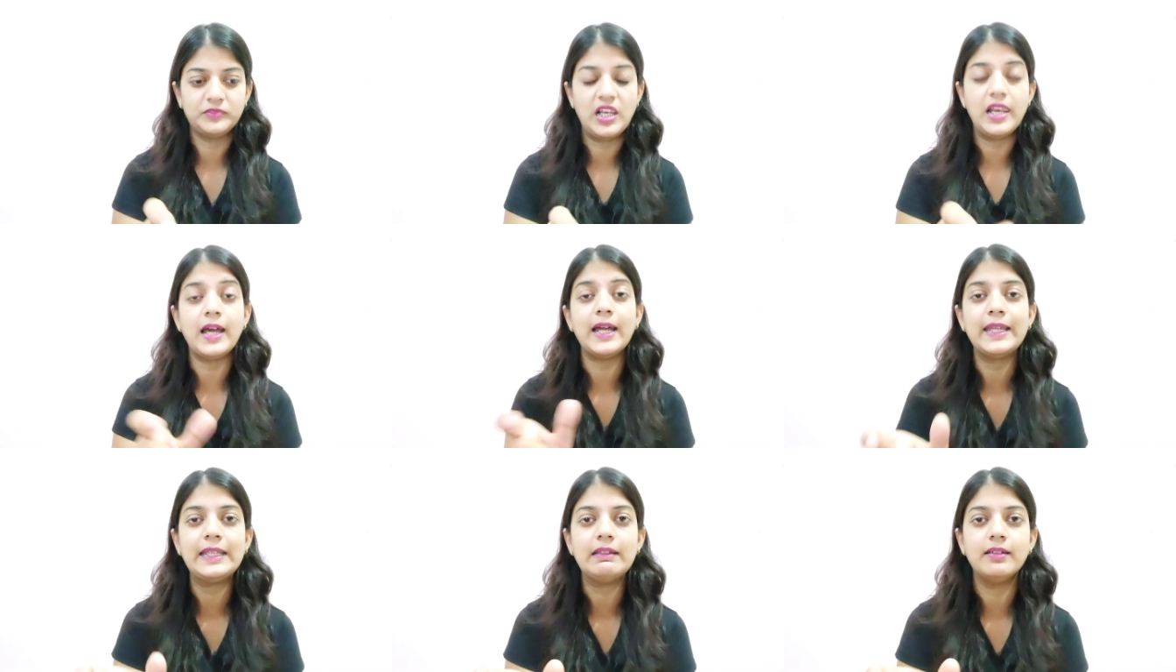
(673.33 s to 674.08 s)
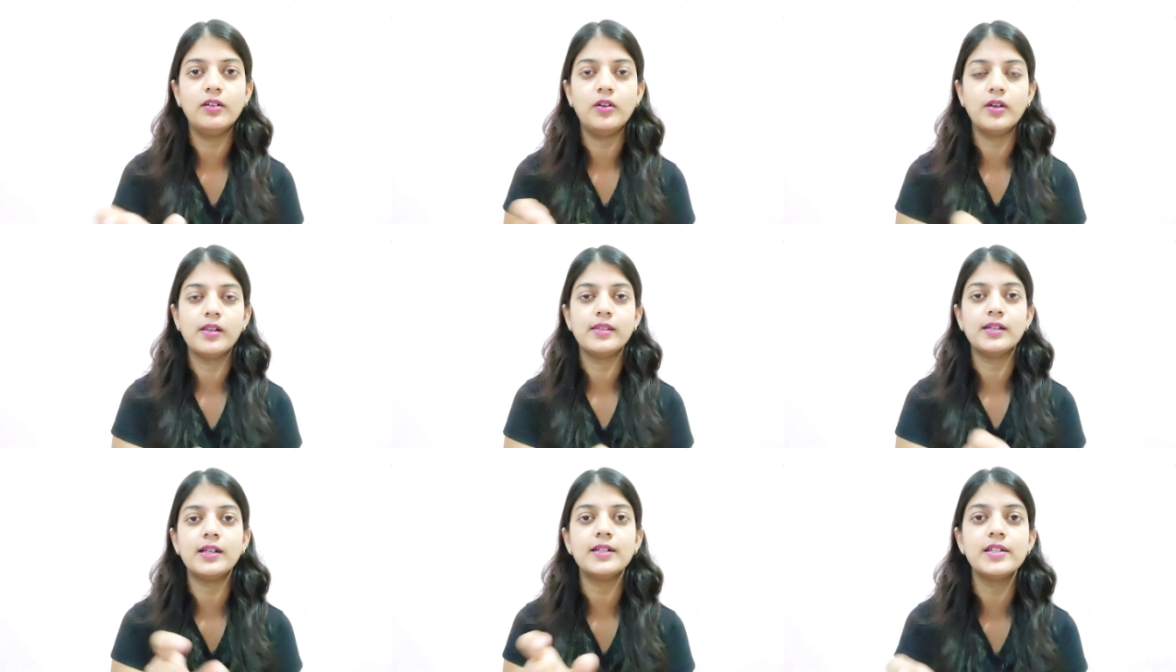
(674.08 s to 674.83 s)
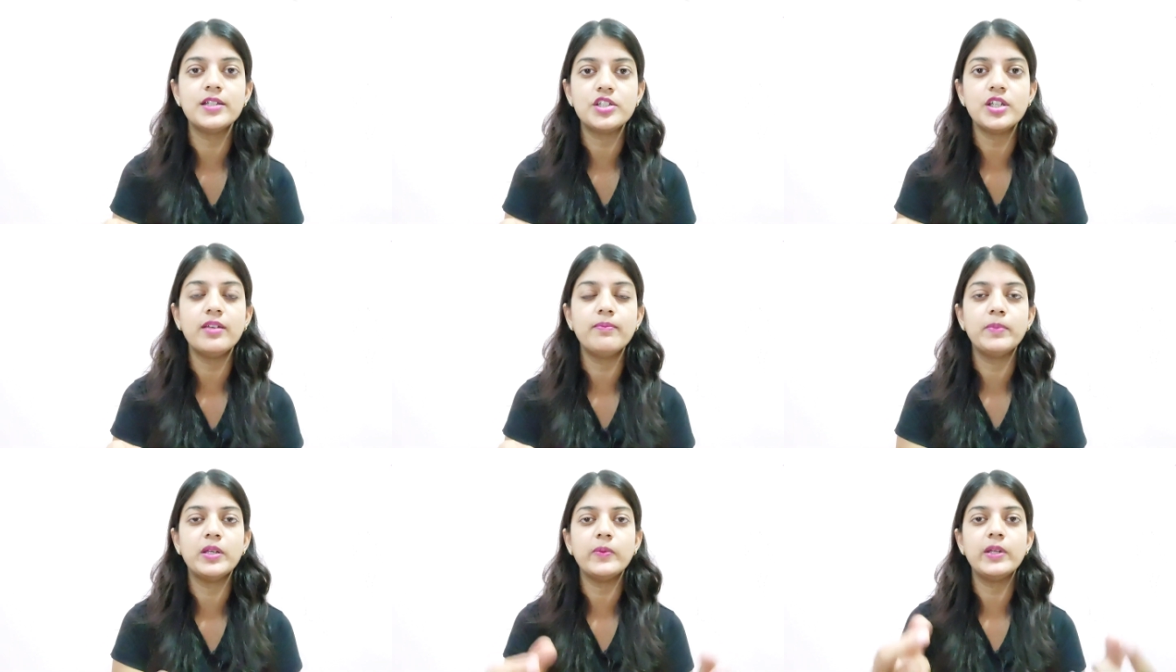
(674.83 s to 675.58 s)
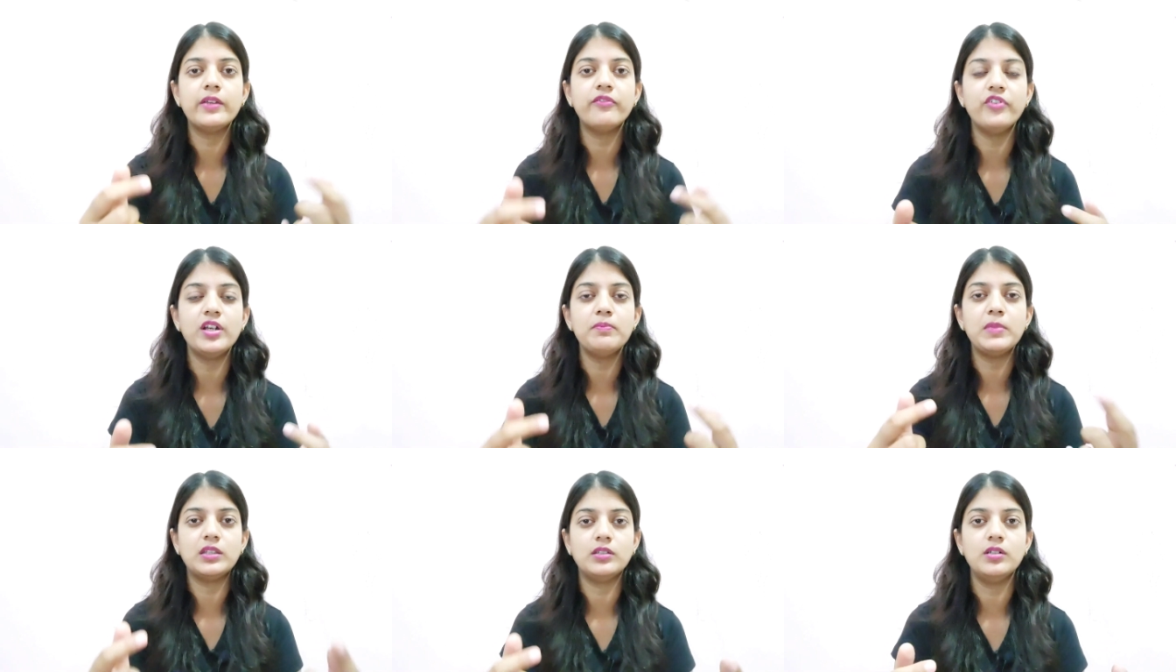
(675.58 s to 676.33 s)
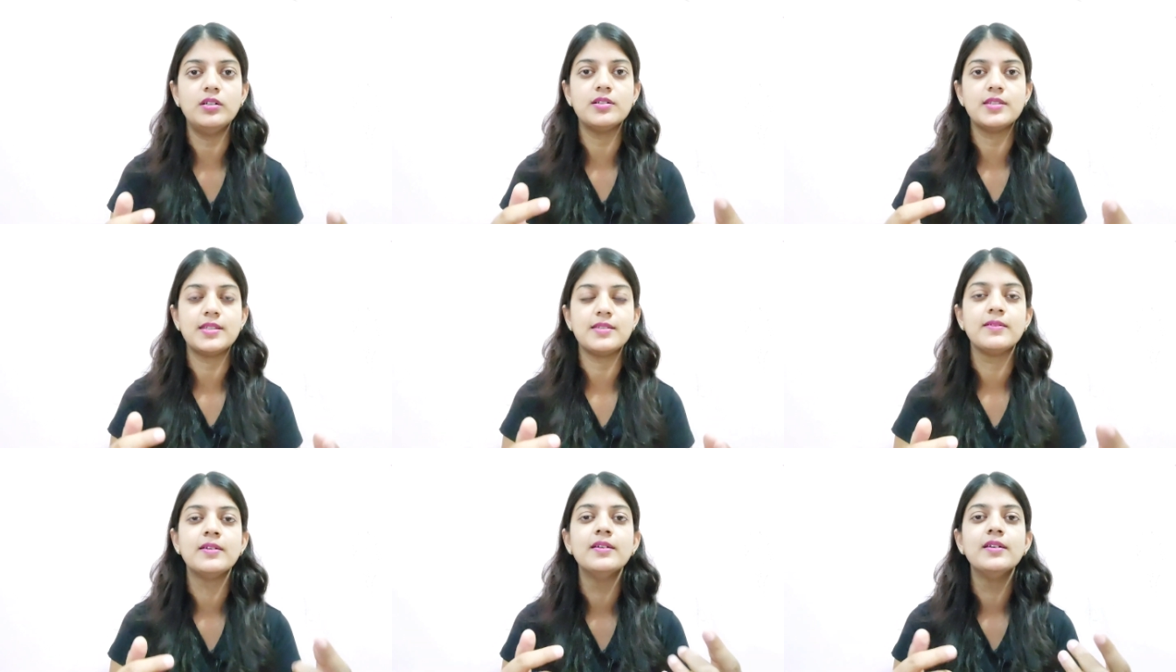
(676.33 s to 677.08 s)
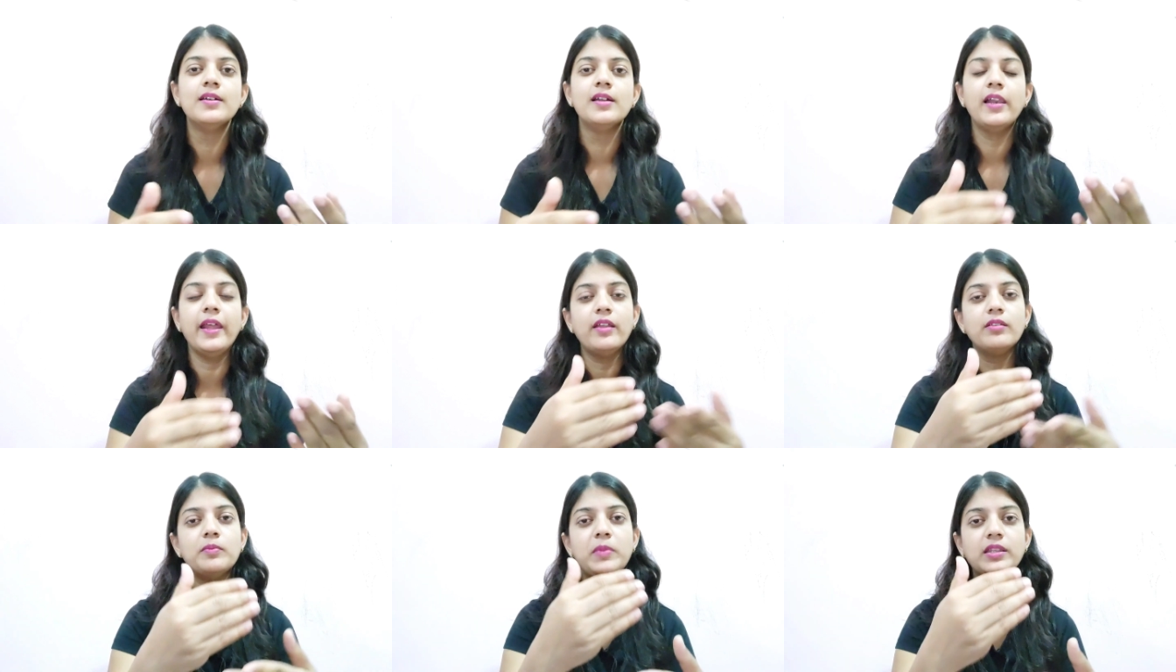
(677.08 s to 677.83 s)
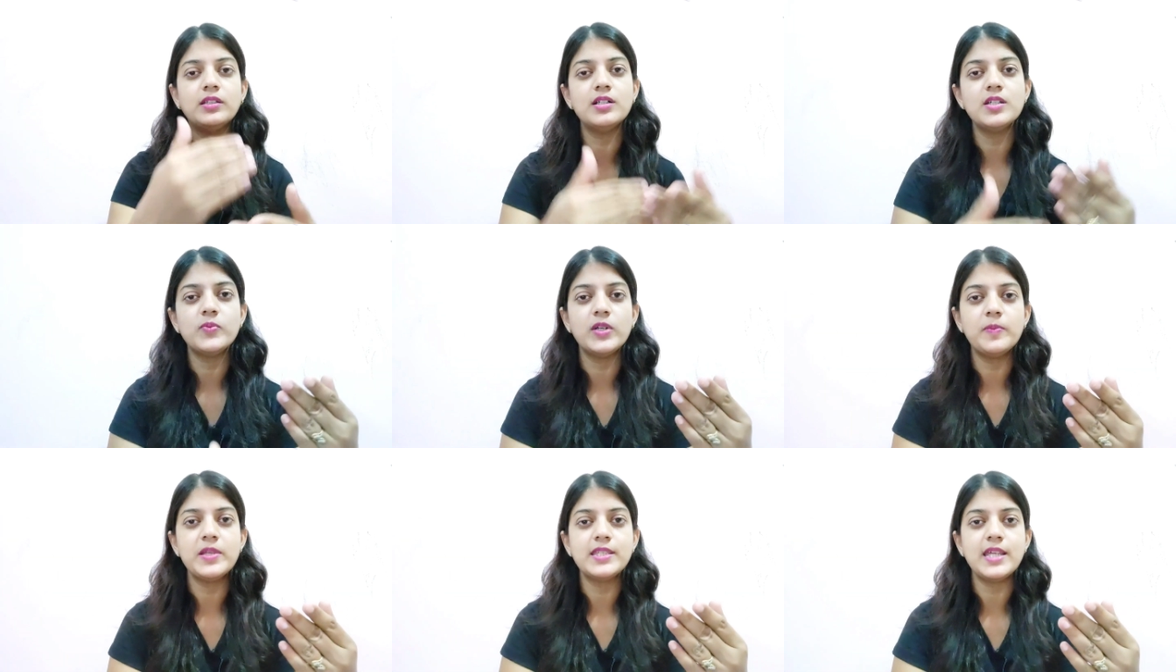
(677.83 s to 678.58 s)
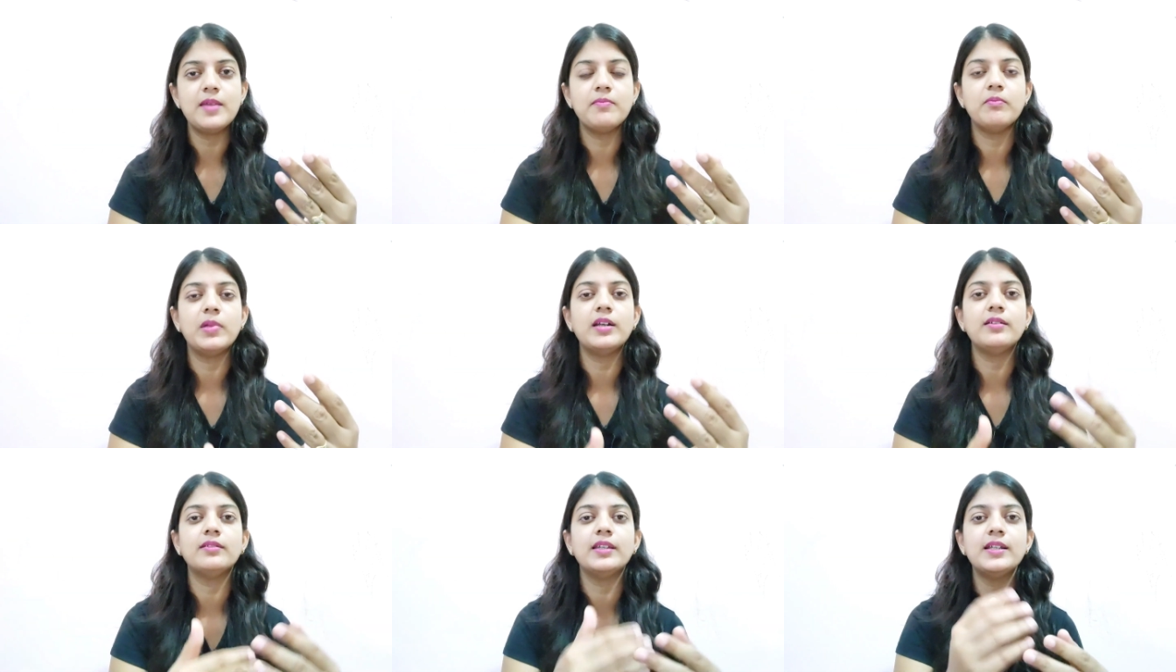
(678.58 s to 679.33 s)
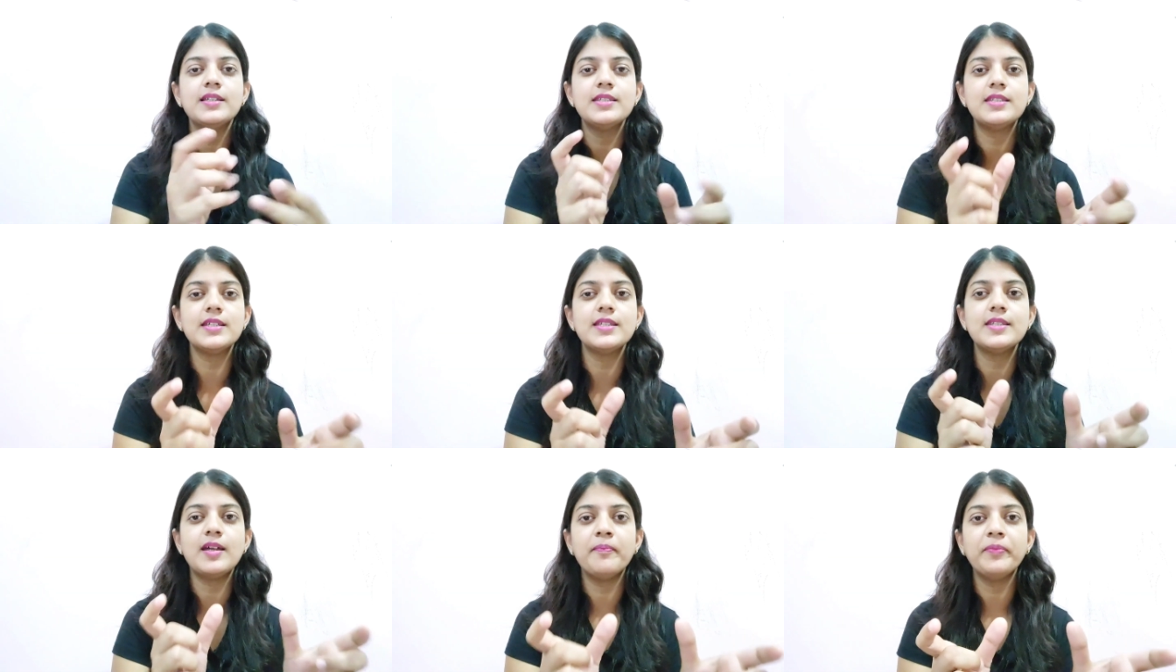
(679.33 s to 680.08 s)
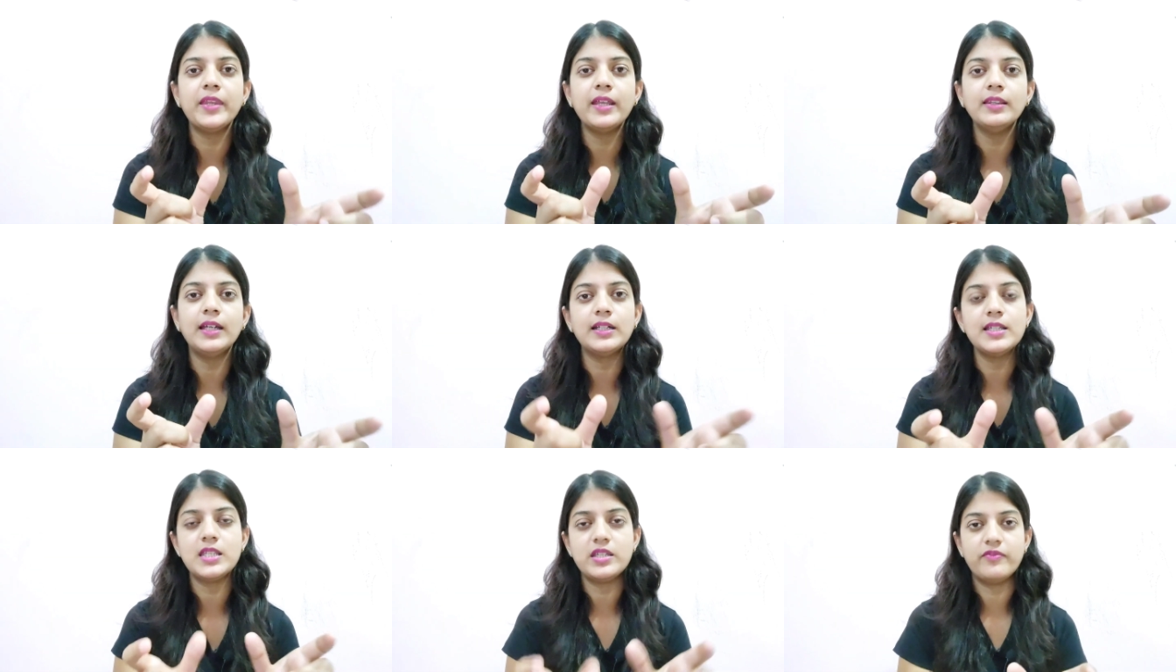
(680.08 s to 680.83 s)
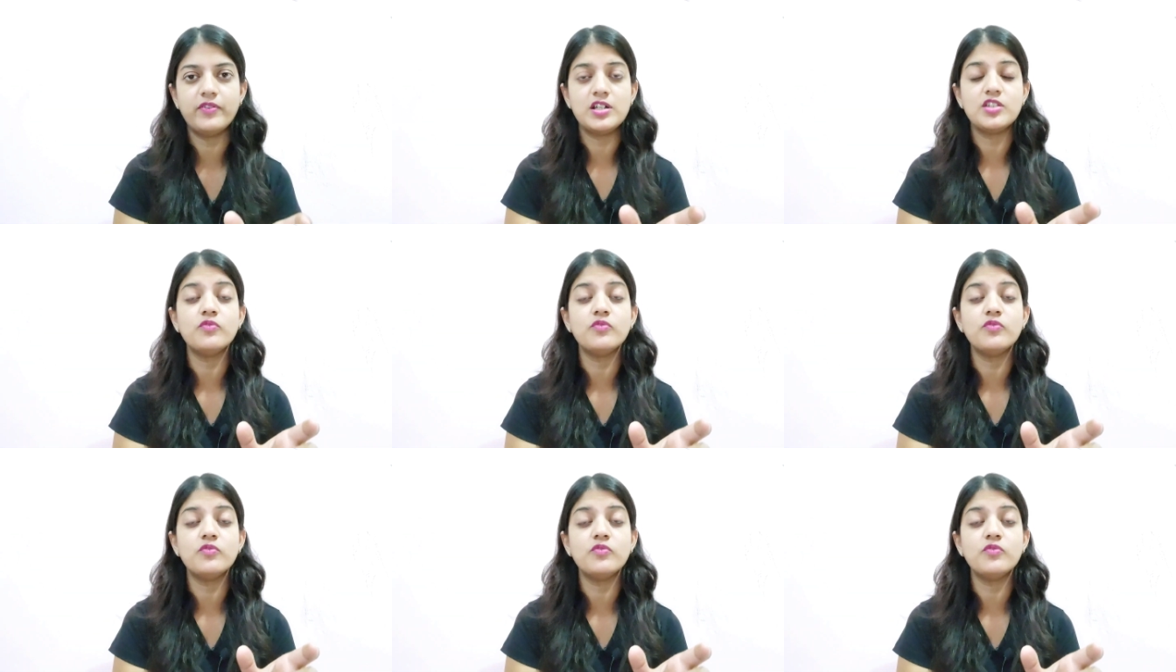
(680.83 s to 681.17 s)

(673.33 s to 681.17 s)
line or the condition between different methods, like the methods would be same but there is just something that is different.